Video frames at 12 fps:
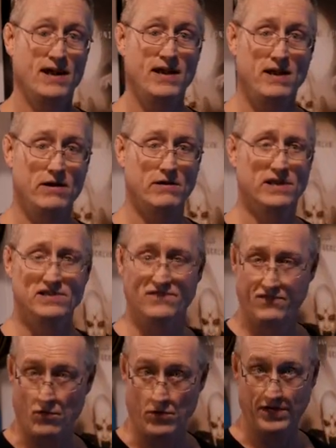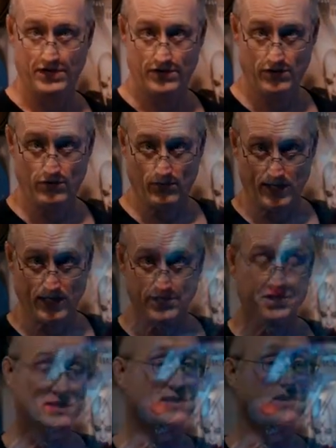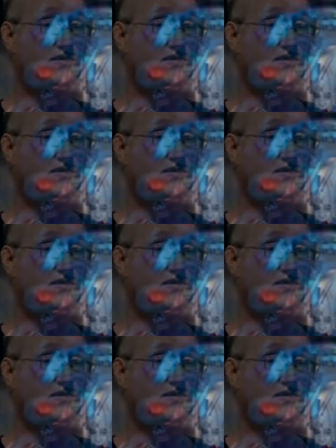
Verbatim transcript: right here is 42 inches.